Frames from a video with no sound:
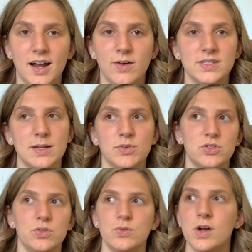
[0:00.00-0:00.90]
I was able
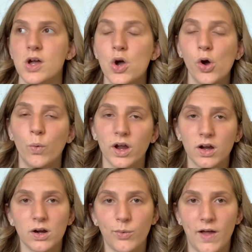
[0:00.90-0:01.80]
to wear
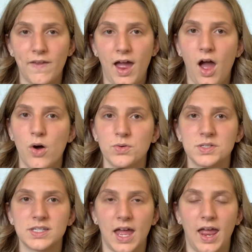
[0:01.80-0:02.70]
her around the
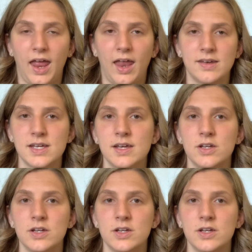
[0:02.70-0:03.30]
house and